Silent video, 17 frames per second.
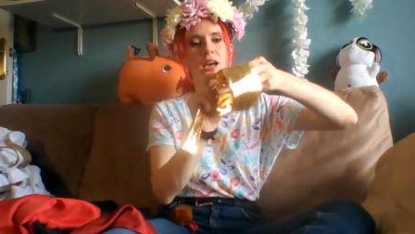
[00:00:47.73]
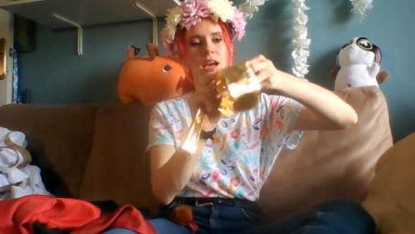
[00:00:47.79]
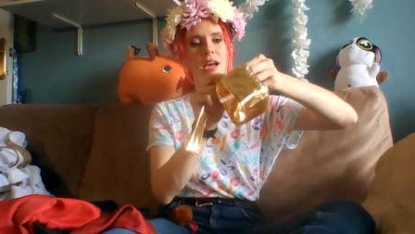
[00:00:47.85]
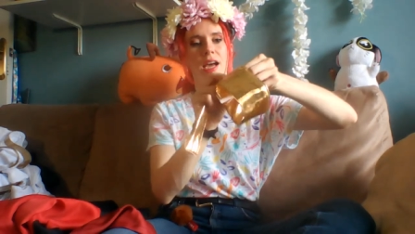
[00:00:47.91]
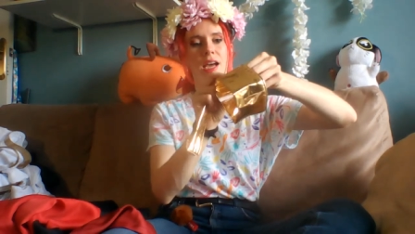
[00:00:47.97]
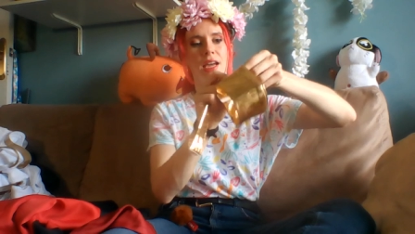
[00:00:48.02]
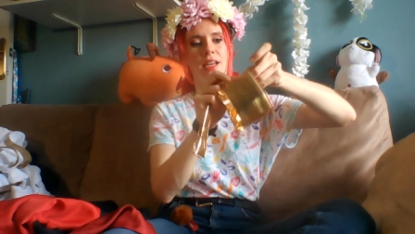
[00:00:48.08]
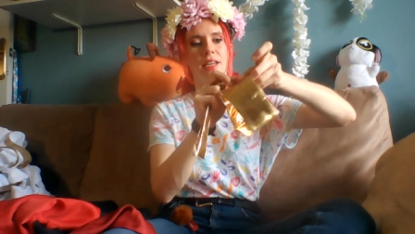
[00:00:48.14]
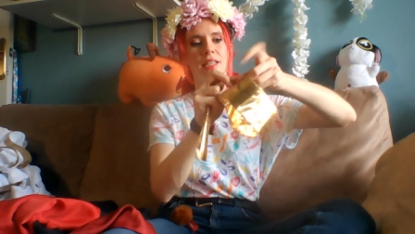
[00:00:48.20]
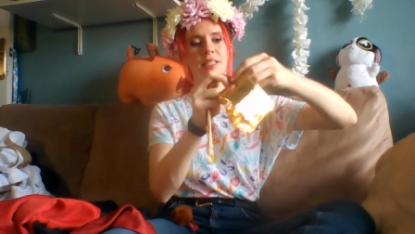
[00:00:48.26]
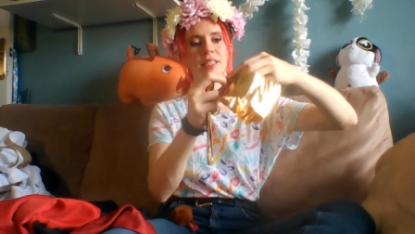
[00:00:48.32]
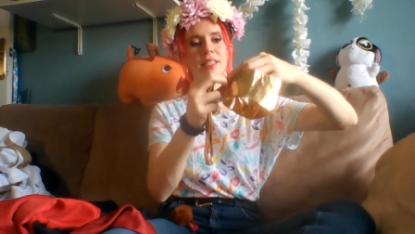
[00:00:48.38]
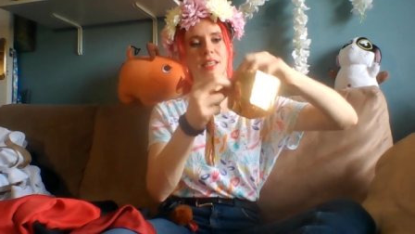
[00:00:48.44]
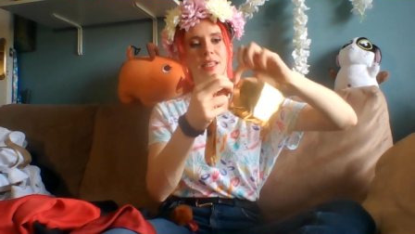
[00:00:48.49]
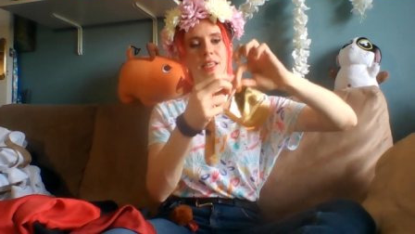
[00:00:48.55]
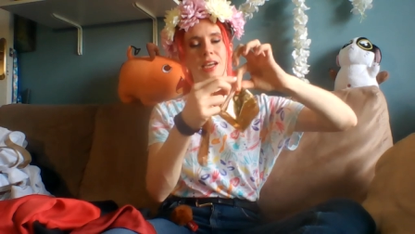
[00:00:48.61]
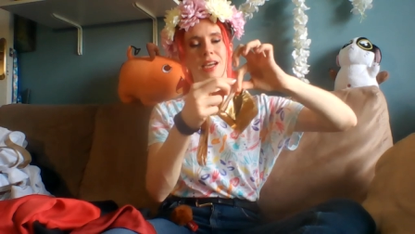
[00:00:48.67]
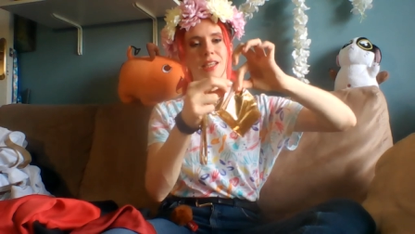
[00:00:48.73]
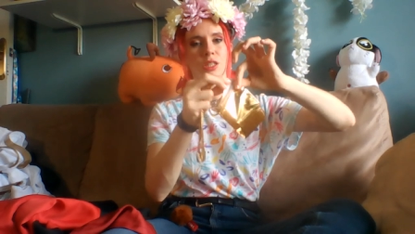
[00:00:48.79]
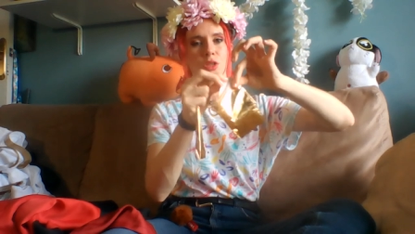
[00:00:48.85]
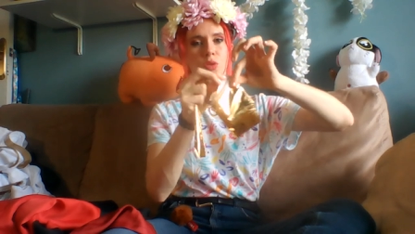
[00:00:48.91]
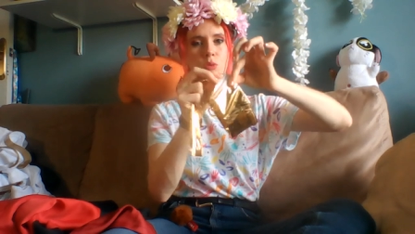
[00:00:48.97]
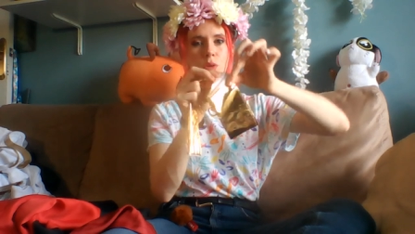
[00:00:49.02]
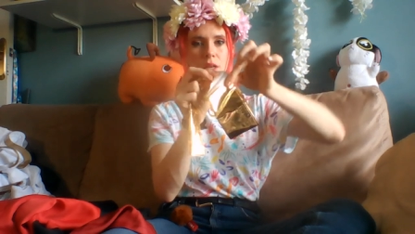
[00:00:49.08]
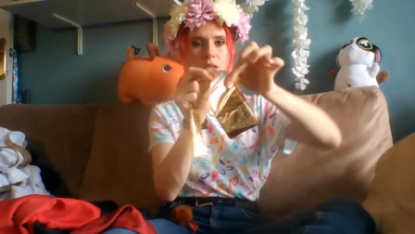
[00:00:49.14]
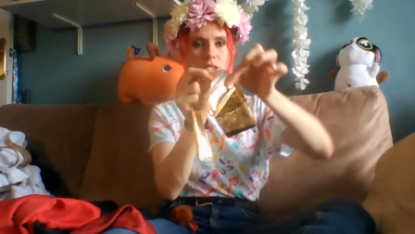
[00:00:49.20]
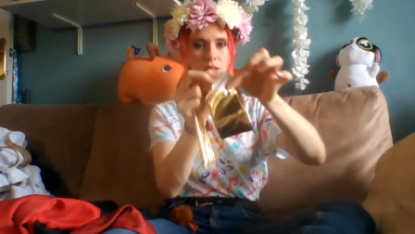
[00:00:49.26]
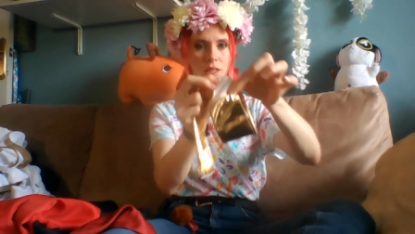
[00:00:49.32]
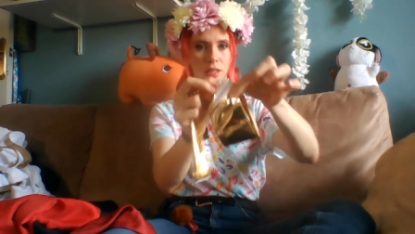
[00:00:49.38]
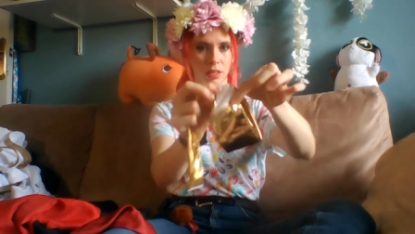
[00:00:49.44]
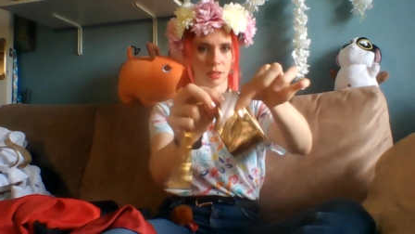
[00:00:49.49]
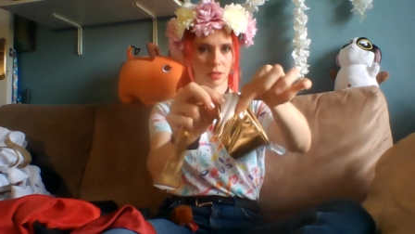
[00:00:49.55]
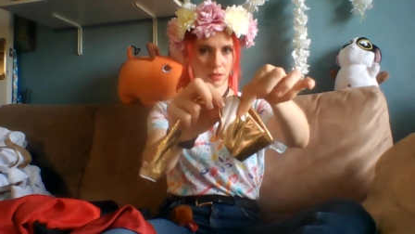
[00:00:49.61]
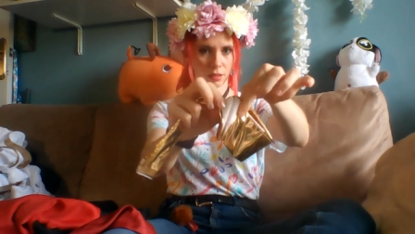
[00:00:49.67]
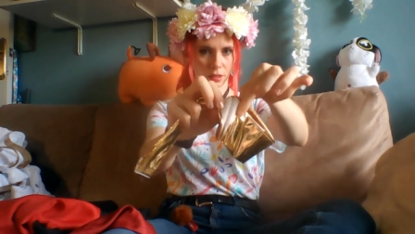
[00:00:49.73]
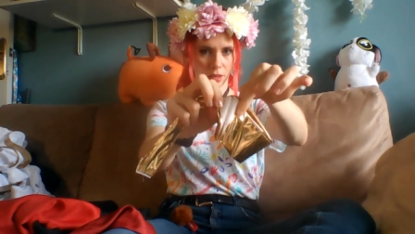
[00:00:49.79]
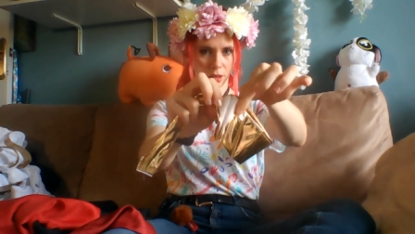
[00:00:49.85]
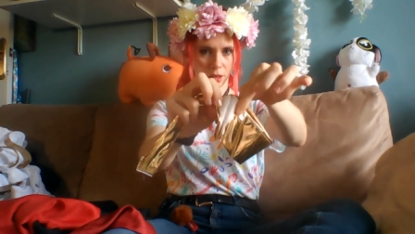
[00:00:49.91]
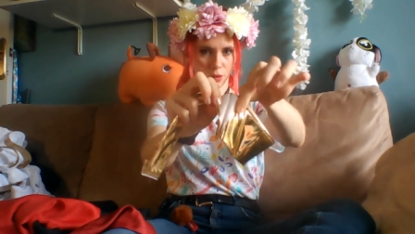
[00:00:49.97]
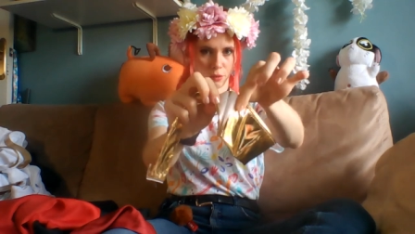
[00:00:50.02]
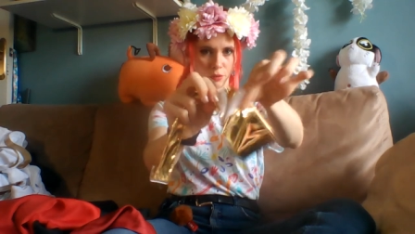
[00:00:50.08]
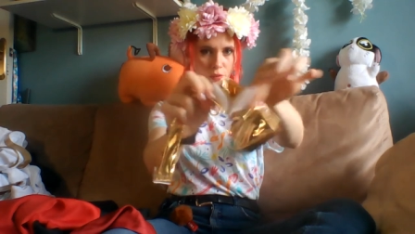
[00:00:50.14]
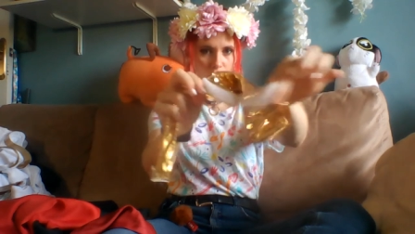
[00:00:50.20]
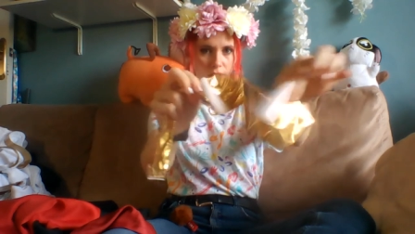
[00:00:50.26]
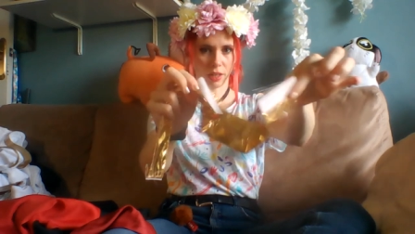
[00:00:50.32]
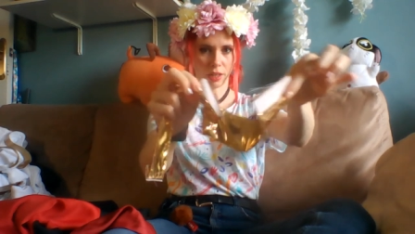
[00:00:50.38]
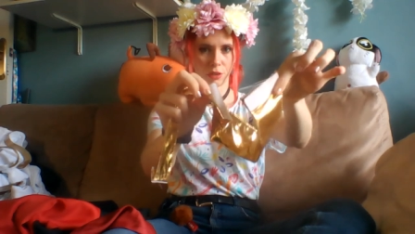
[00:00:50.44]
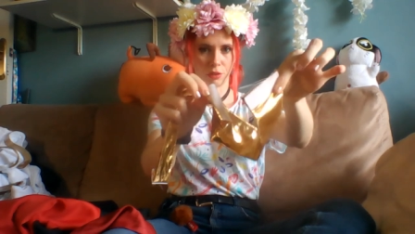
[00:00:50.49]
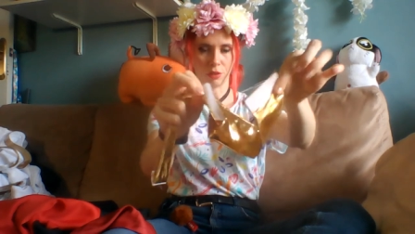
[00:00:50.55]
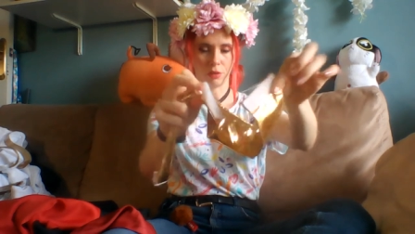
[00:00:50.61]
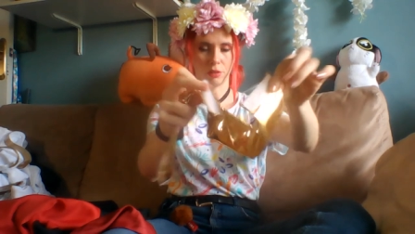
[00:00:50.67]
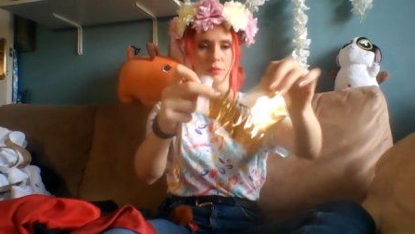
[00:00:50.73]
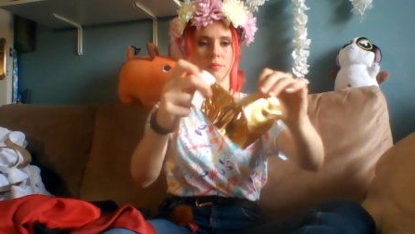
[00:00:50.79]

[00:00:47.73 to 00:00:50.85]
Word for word: and it's attached with Velcro.